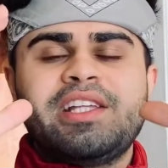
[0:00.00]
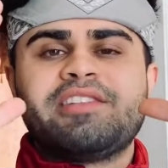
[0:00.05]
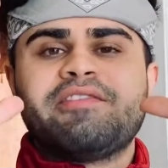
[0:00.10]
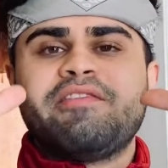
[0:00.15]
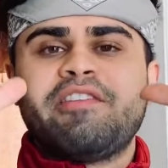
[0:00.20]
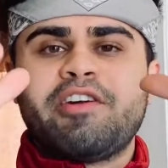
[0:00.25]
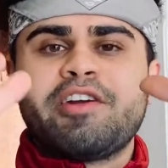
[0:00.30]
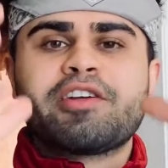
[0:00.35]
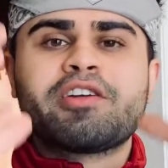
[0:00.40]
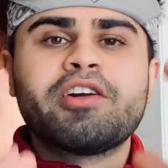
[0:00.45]
it's
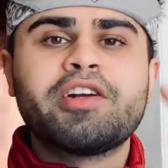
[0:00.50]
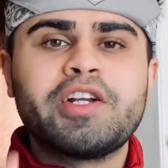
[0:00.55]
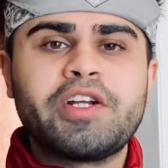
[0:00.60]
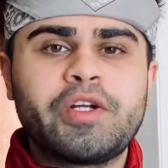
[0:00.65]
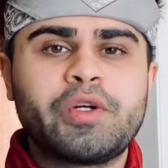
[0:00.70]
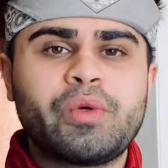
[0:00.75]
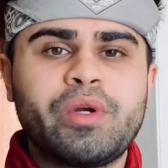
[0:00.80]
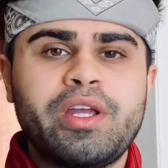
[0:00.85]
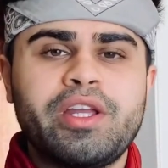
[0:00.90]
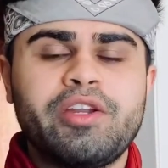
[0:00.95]
very
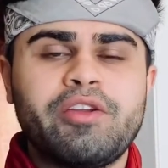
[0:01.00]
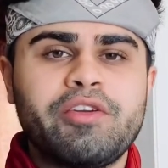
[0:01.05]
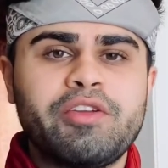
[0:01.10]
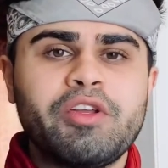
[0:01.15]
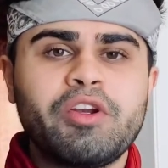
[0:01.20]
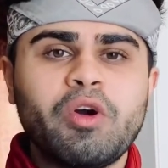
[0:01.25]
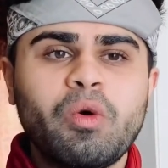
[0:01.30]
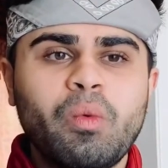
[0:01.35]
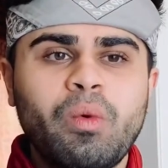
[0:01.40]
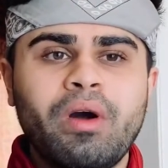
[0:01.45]
congruent, you know,
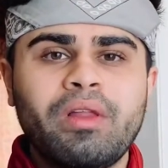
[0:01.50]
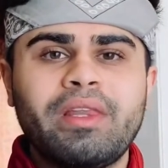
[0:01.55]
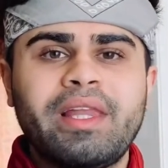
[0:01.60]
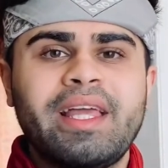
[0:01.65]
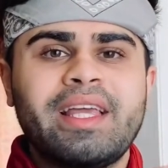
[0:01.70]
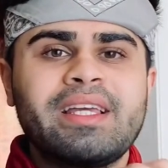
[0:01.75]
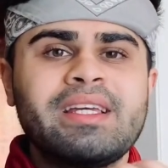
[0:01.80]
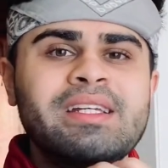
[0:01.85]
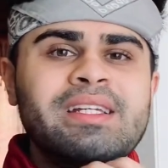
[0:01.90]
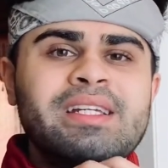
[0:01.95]
you don't want
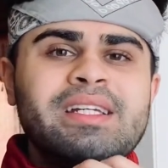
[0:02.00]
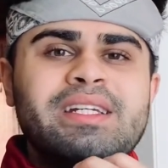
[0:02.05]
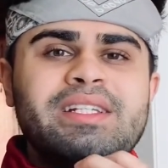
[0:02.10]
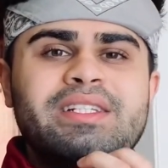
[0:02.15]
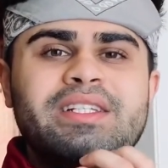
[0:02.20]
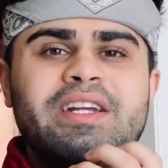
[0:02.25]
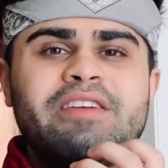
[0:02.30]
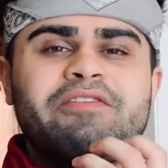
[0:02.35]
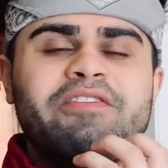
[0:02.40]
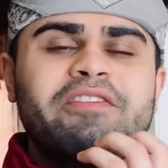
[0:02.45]
like
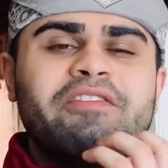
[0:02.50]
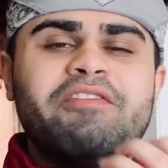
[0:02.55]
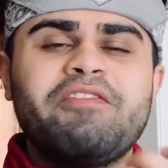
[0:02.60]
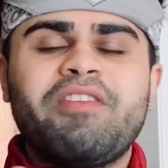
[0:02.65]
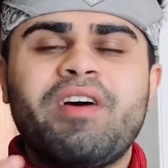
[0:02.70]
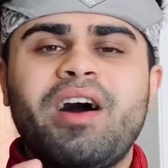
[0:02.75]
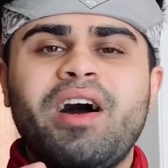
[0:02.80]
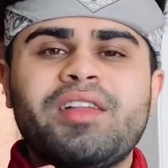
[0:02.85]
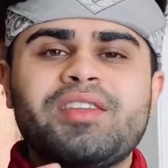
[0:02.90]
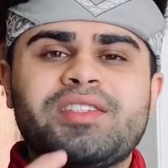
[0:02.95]
different
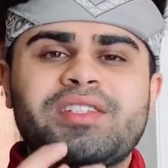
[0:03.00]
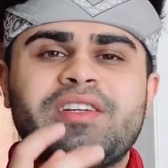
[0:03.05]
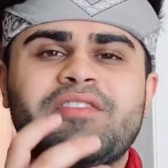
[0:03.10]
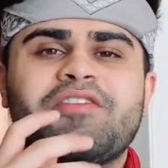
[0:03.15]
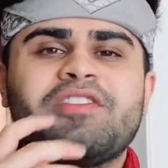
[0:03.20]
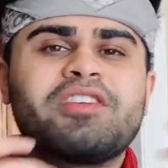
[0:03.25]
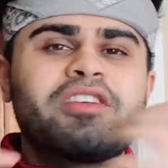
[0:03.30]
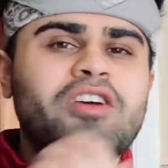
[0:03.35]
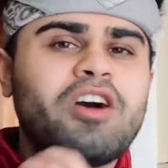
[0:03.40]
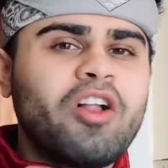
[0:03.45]
fonts,
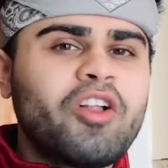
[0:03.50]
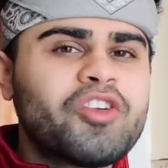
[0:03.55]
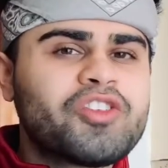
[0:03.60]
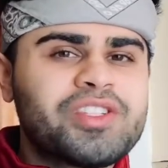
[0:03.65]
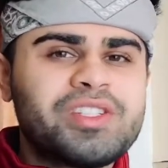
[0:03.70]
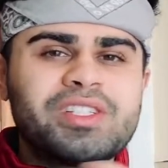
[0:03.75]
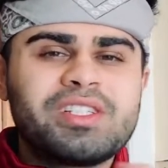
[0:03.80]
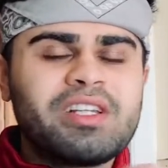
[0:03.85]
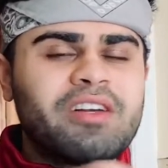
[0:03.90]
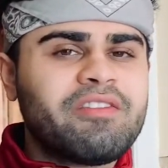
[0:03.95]
different
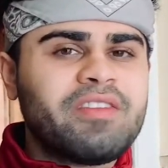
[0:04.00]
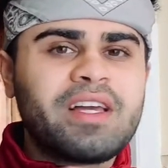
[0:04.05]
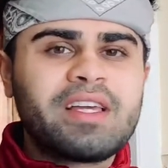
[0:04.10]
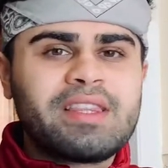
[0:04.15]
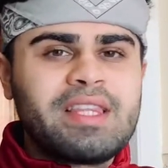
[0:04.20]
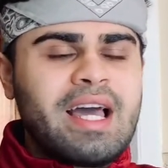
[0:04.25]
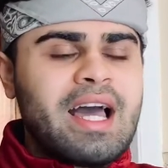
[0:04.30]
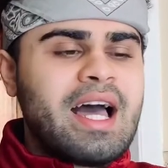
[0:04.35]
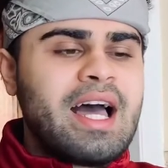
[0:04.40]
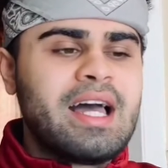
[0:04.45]
colors and stuff
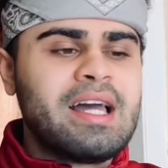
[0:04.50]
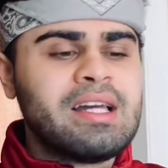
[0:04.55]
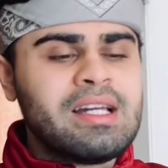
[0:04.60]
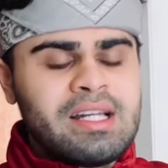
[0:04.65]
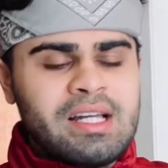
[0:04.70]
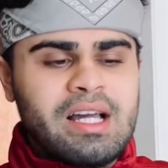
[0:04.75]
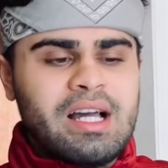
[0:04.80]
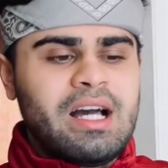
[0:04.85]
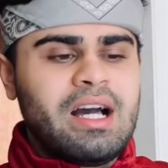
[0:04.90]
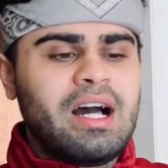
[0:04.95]
like that.
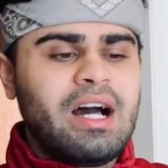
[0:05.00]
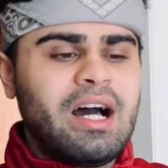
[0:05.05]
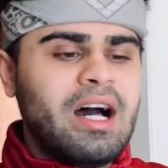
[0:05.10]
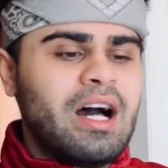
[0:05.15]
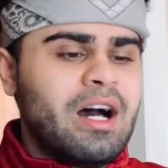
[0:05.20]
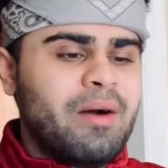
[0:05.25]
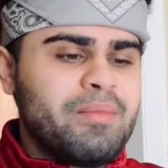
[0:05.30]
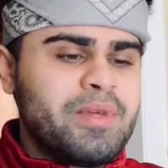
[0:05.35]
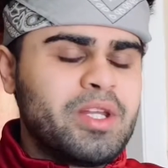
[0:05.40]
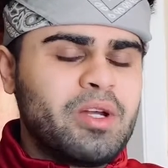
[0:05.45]

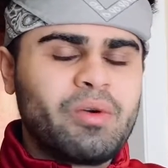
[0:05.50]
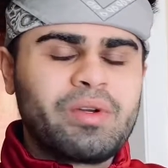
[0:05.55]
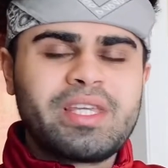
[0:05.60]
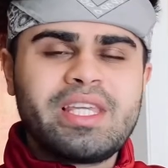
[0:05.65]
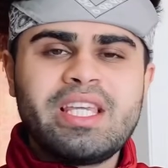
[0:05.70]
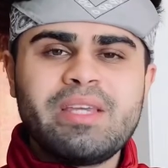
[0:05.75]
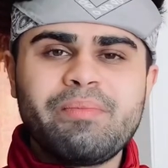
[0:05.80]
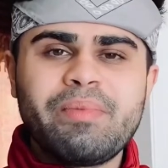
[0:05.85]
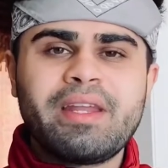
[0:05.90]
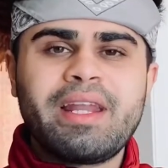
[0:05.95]
Um, you know,
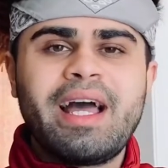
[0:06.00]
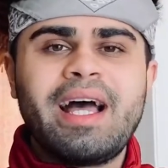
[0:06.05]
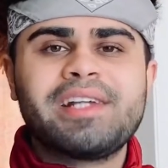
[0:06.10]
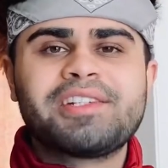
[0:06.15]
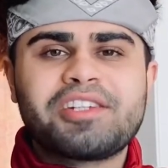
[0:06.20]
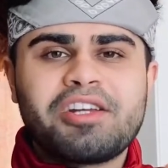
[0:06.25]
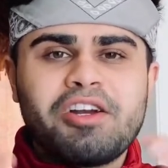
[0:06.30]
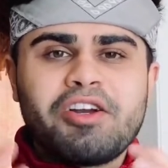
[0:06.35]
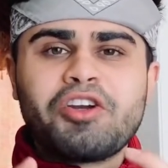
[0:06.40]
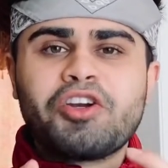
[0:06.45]
keep it
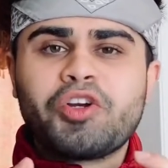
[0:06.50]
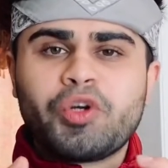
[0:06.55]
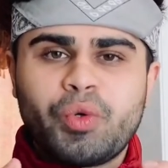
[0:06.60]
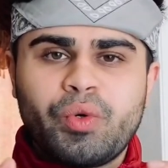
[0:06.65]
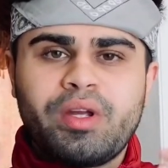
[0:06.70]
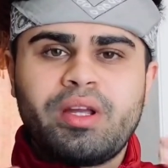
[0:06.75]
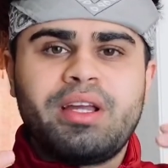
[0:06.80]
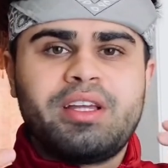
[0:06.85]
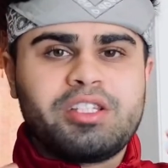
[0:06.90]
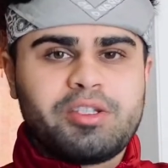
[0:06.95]
as
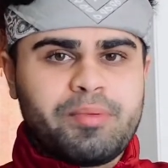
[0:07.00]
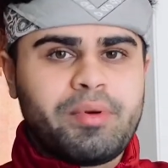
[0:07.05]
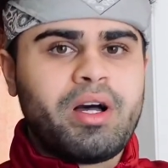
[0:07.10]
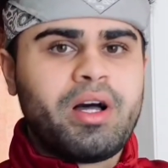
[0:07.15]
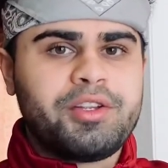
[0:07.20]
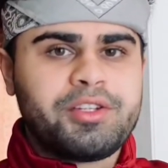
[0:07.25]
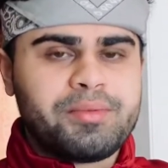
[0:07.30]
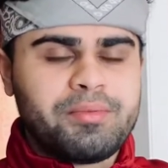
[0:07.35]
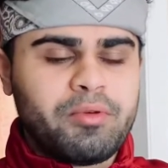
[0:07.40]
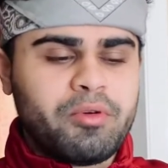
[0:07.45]
congruent as
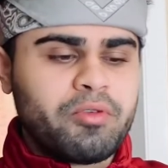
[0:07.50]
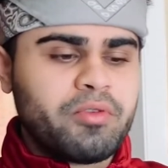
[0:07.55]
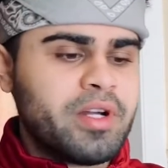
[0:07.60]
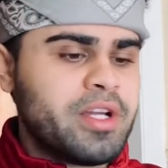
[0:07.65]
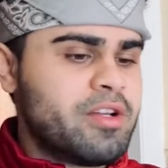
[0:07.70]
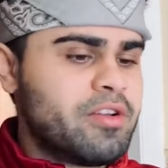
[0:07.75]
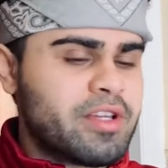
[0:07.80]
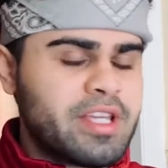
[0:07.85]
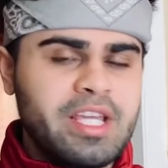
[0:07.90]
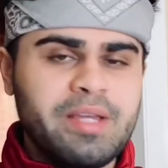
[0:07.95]
possible,
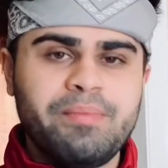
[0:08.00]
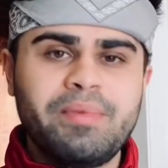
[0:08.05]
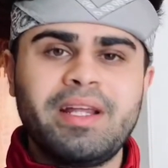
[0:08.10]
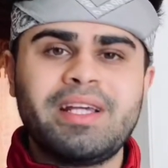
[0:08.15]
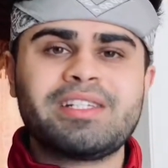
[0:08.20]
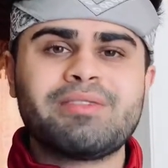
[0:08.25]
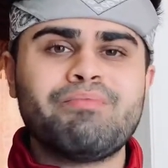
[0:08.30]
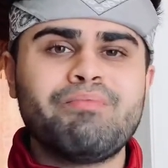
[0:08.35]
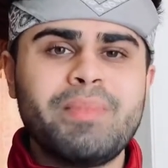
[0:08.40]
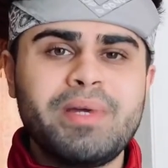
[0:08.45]
right? Keep it
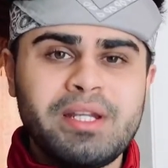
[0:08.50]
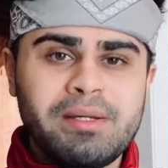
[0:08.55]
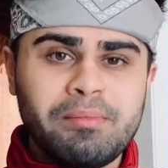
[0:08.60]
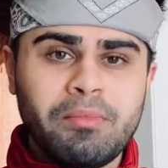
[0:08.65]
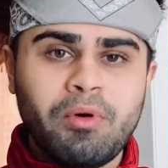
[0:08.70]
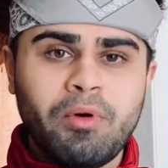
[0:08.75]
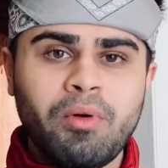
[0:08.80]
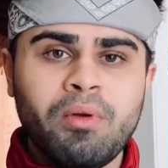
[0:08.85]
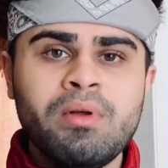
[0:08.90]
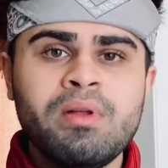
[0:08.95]
as
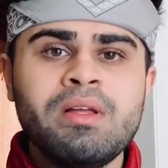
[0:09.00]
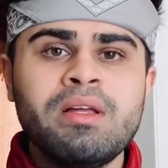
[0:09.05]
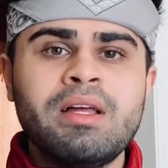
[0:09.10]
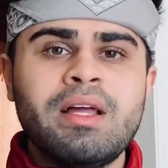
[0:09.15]
minimal